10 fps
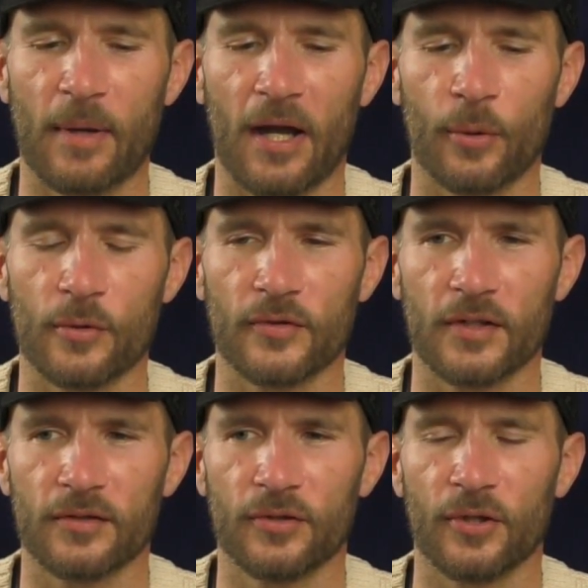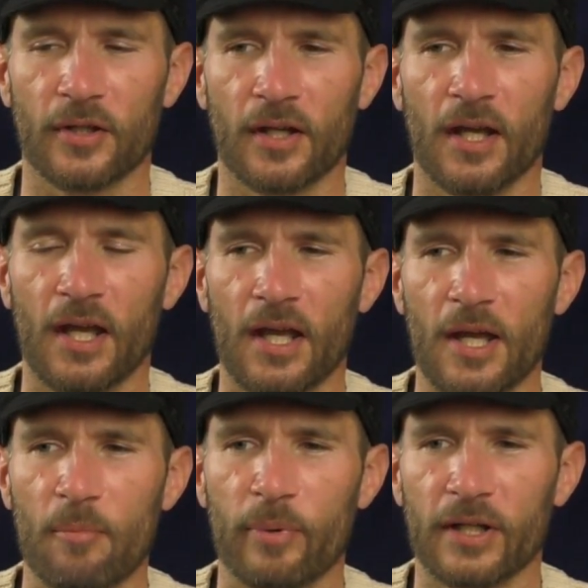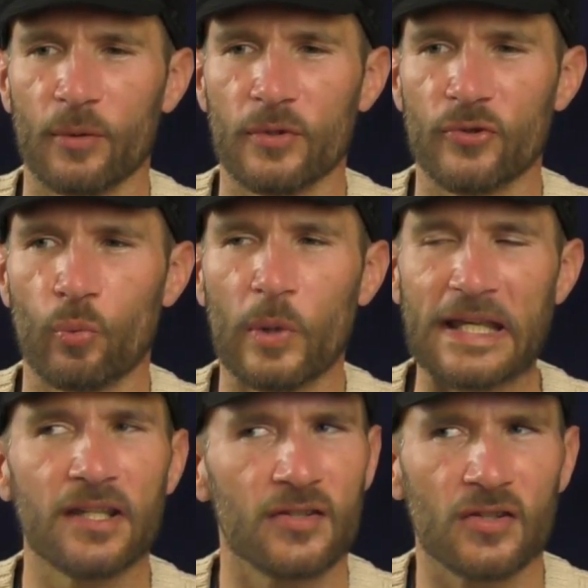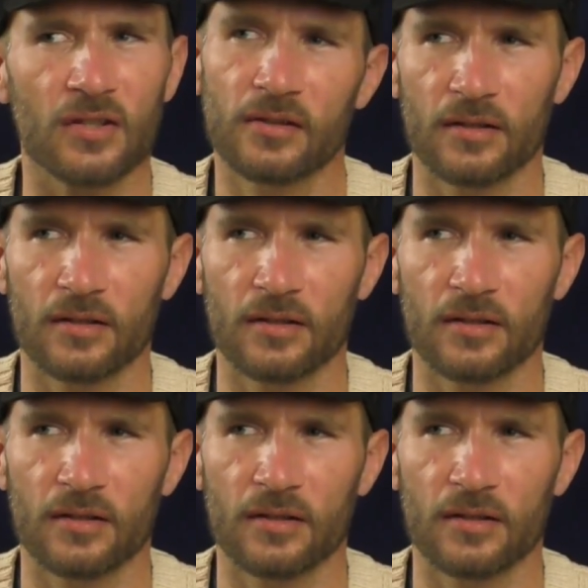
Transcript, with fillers: hours it took, but it was weeks.